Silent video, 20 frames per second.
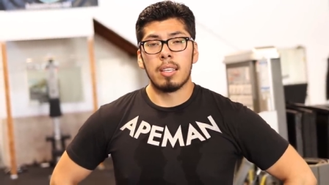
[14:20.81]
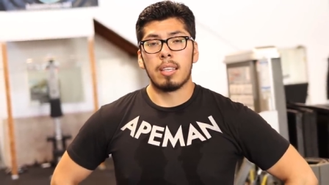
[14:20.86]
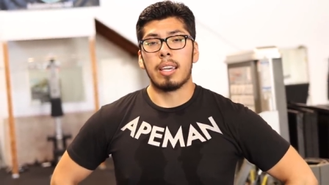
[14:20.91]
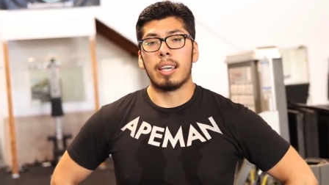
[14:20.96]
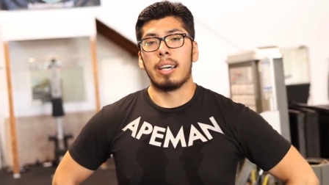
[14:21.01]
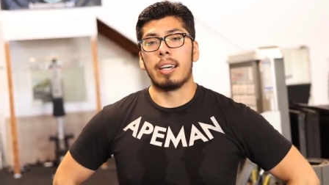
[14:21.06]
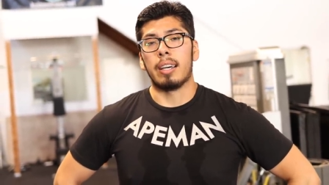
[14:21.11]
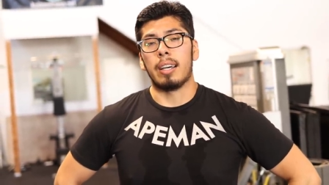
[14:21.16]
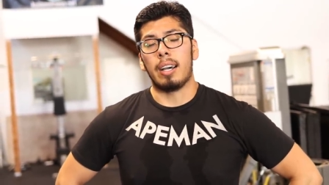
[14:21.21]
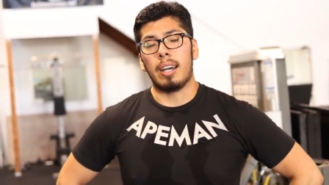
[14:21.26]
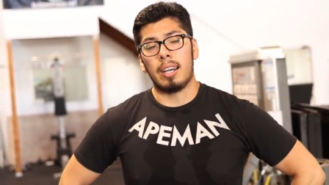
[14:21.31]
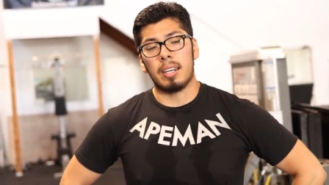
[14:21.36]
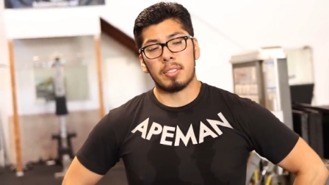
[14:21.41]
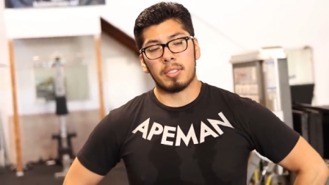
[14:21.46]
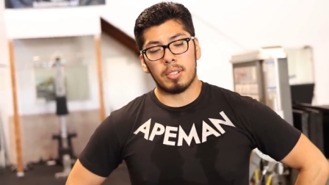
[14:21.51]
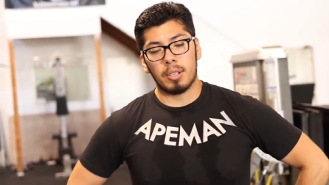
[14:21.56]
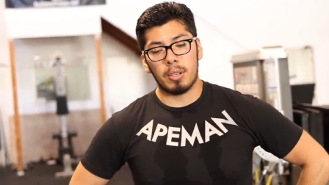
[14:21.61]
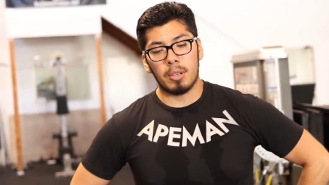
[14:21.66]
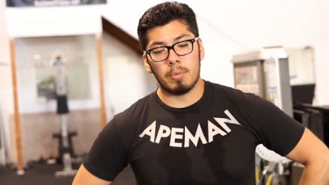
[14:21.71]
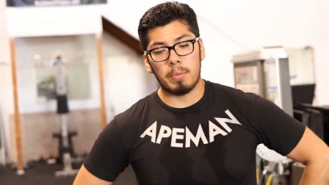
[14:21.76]
Yeah.
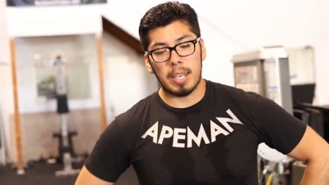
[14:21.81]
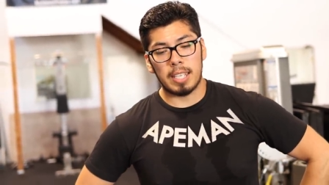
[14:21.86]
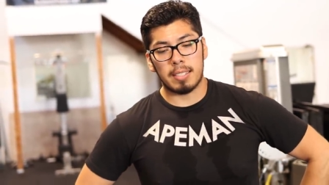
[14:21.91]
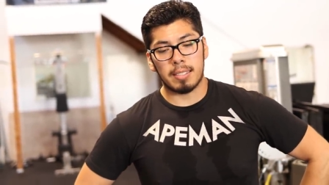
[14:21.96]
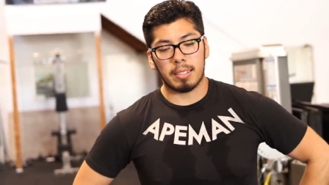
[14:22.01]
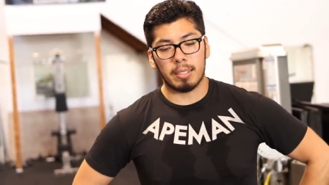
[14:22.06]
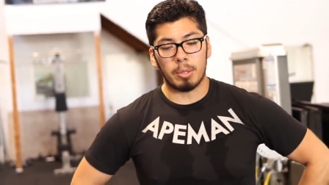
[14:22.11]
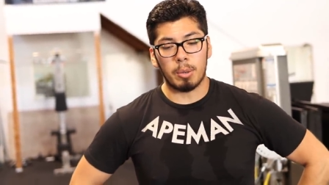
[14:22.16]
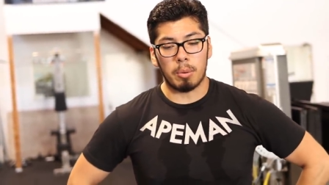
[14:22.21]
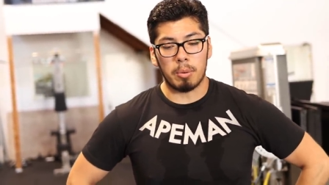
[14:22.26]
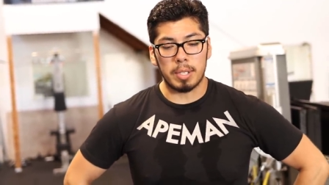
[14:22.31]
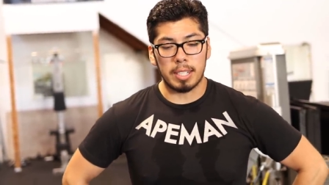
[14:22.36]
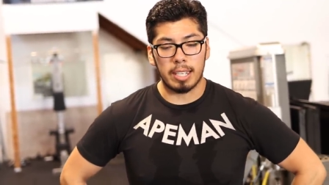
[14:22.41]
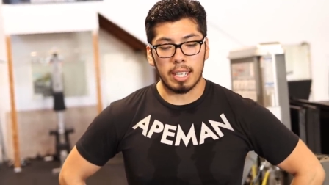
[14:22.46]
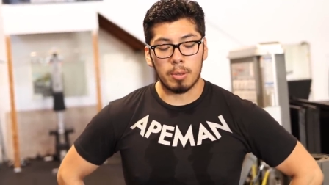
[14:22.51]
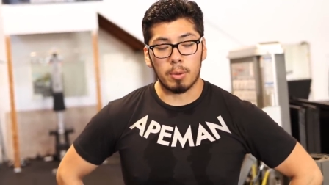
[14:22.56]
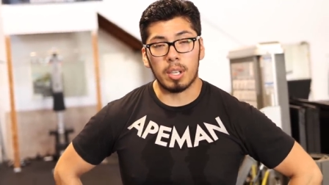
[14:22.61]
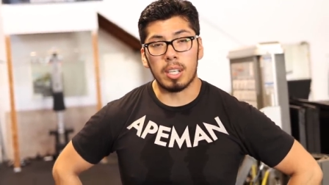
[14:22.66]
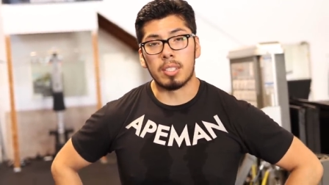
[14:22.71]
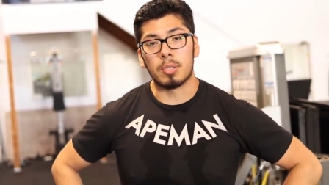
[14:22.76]
So basically, what we
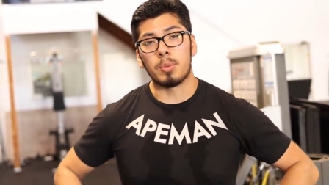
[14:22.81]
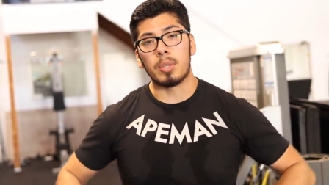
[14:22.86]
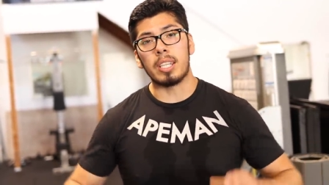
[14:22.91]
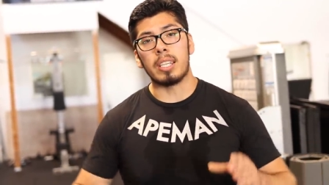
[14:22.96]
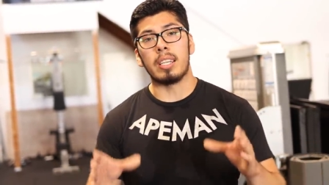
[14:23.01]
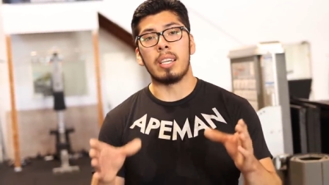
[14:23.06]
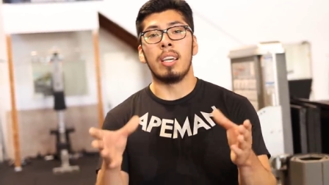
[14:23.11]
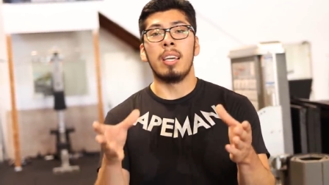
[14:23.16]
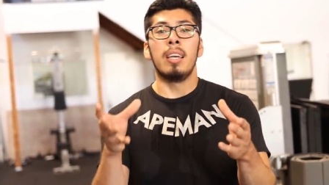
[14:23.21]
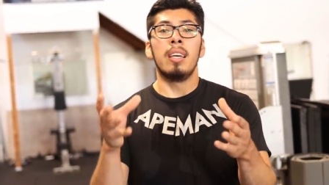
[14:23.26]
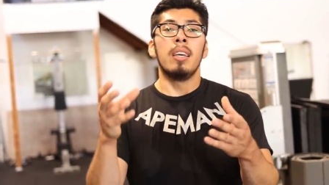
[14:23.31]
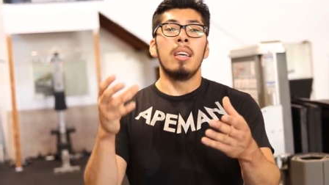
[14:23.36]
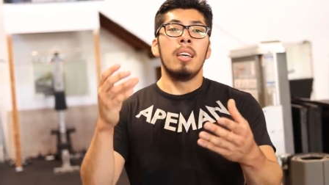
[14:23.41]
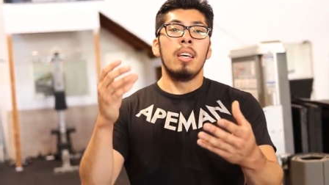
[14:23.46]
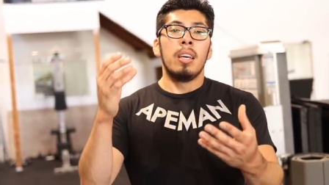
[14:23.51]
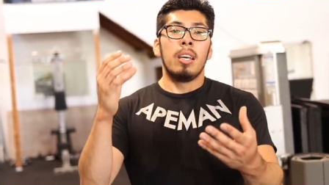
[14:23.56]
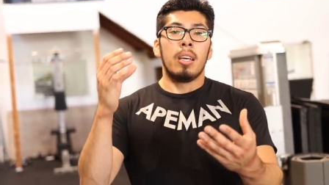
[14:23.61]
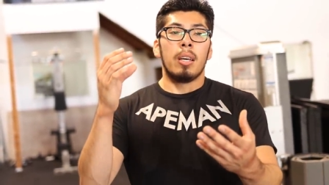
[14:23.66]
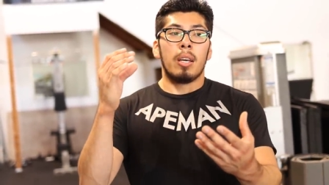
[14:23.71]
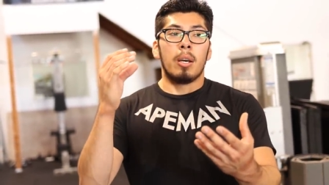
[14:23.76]
did was we
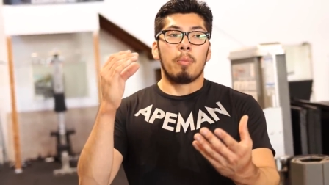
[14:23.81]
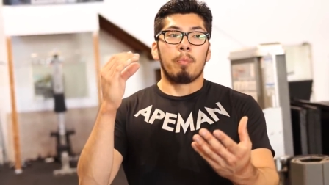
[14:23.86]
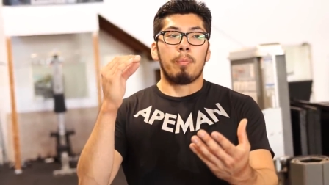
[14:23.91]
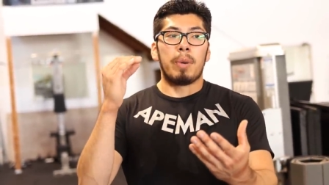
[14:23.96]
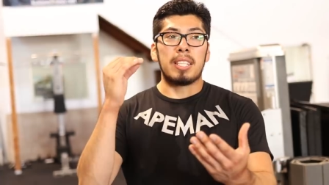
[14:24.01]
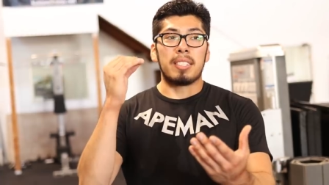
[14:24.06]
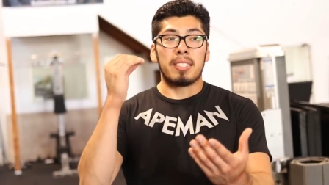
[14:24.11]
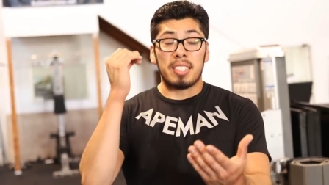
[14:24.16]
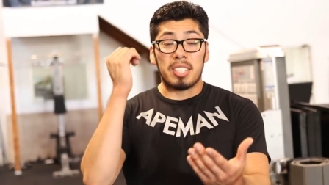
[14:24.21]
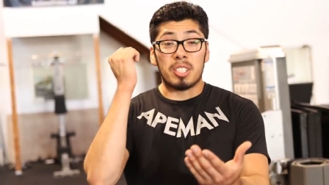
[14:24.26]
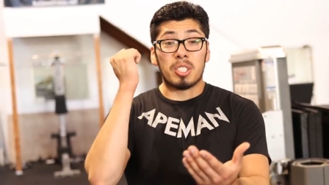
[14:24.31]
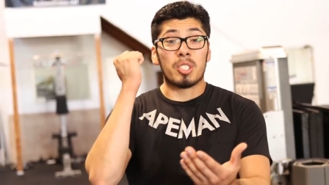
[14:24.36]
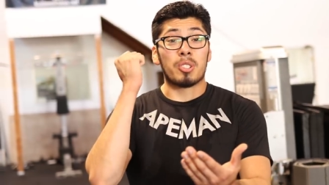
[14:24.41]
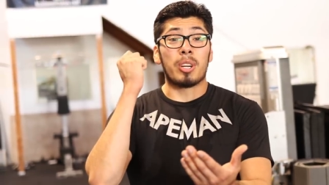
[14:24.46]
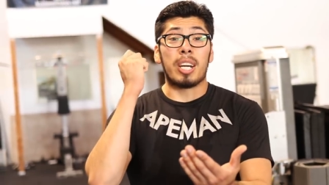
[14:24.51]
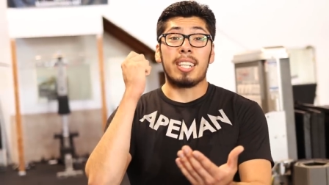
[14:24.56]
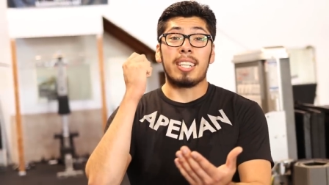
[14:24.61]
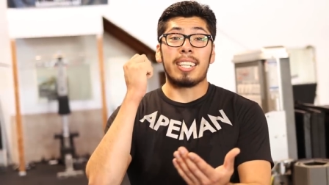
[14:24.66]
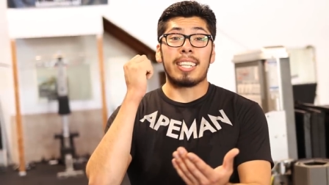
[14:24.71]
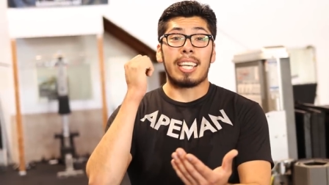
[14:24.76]
basically just
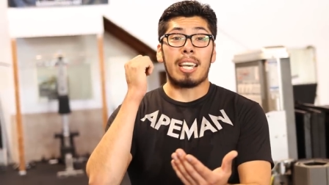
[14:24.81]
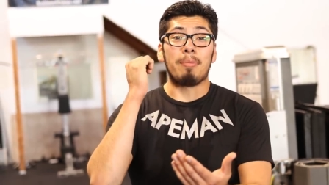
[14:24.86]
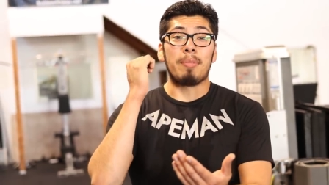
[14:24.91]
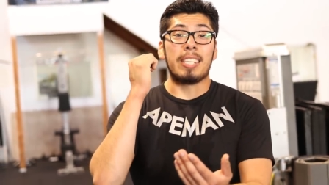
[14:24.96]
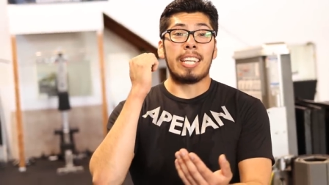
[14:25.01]
tried to get